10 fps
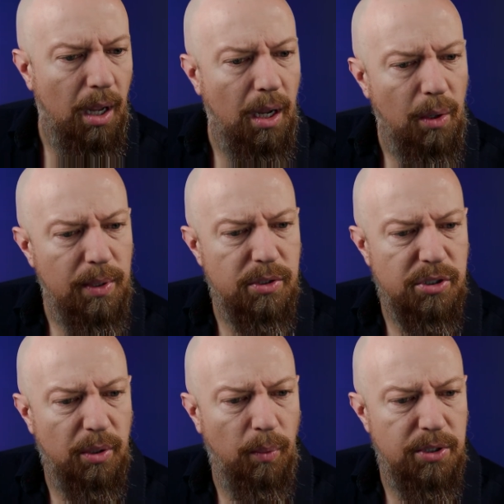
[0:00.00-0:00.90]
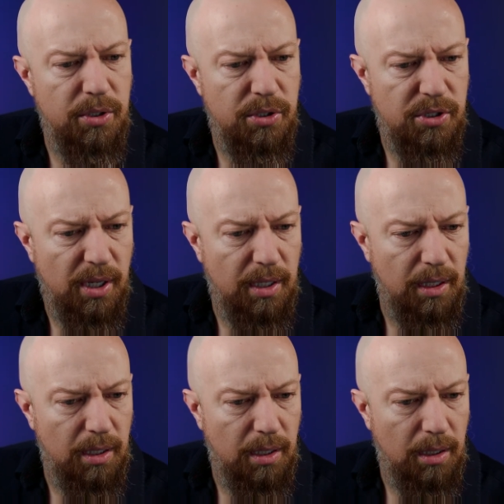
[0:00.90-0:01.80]
Oh, interesting. Once you set
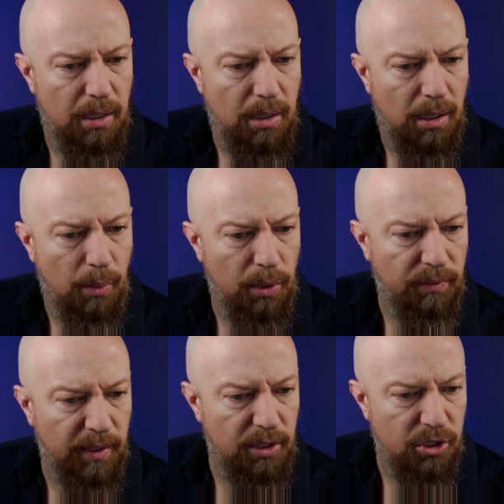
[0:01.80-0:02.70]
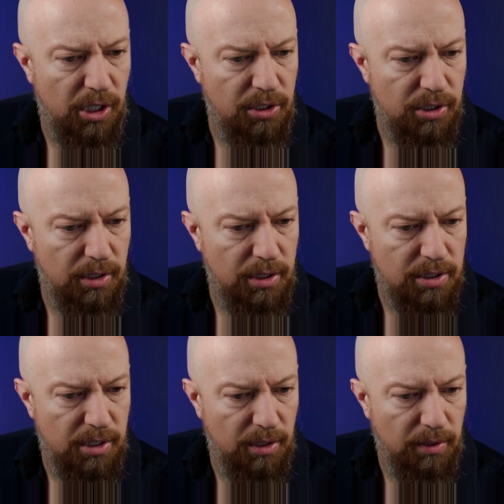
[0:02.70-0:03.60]
it, I wonder if I can change it
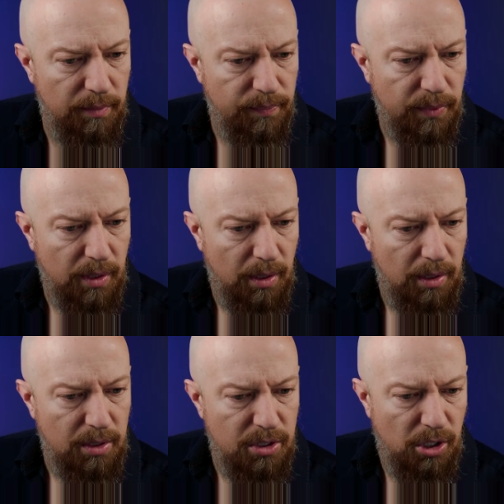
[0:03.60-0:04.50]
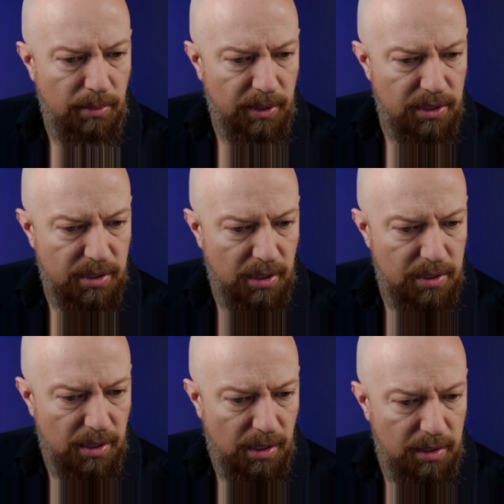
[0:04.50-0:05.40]
this here. Sorry about this,
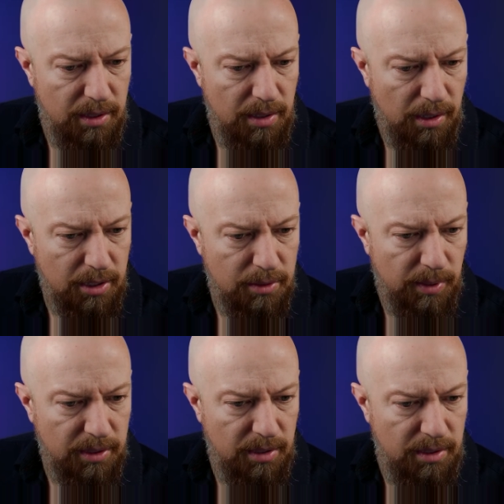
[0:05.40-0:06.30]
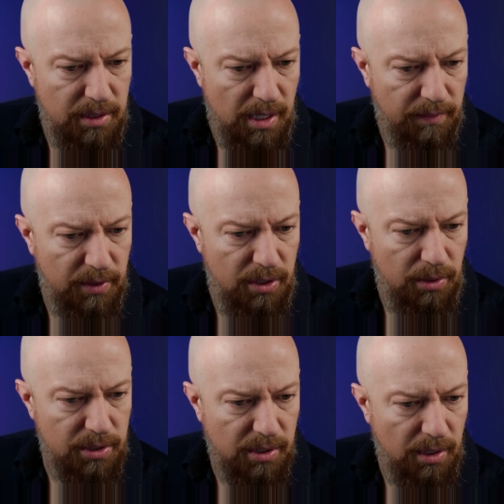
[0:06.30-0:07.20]
guys. I did not expect to have to
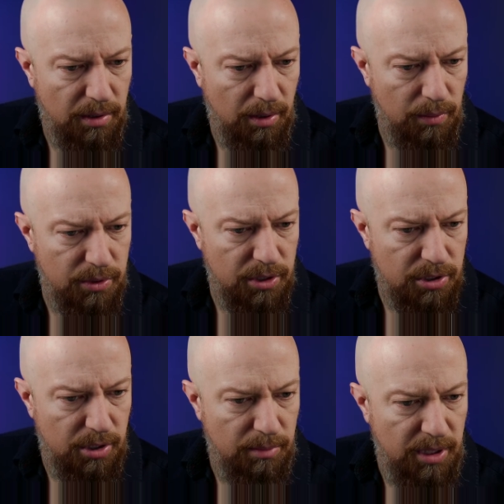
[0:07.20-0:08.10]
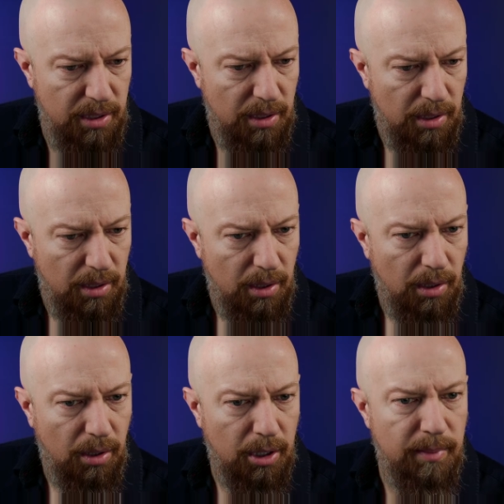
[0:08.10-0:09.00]
do this. I thought it was just going to be
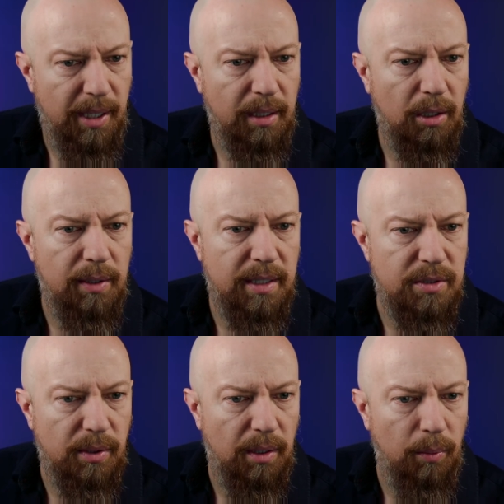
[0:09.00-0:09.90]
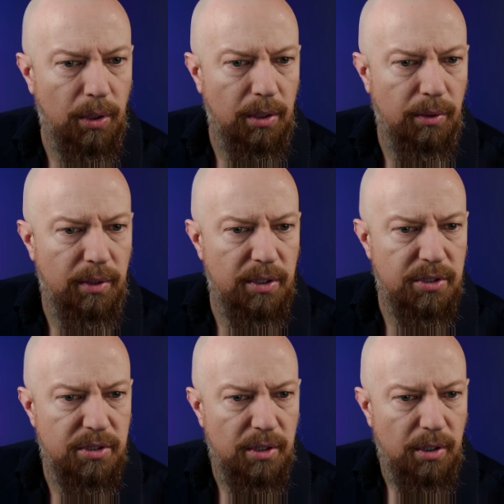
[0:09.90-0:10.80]
automatic. All right, that's okay. We're going to do
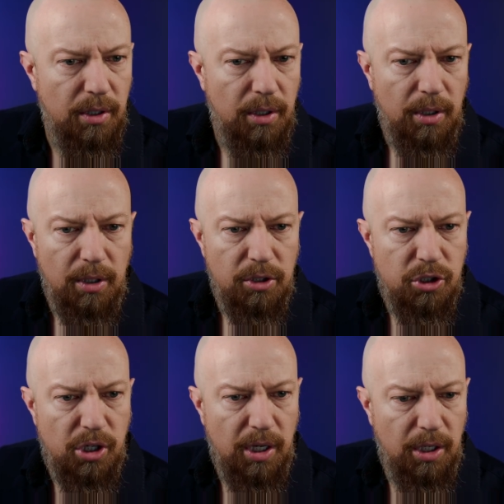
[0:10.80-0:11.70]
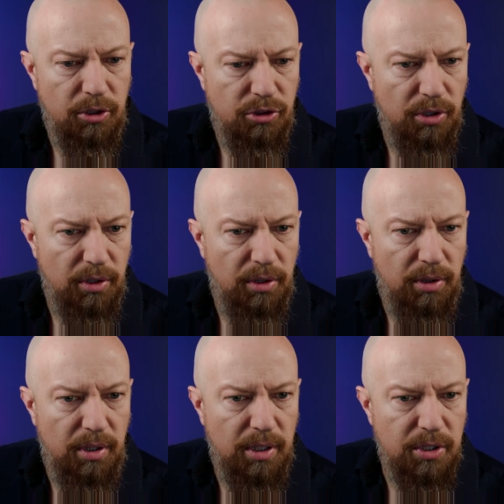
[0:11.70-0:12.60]
this. Change
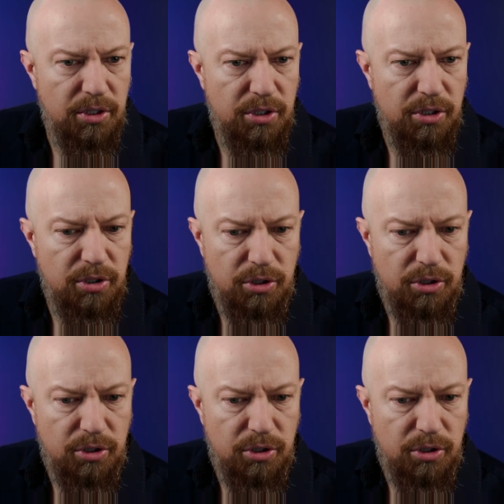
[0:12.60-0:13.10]
this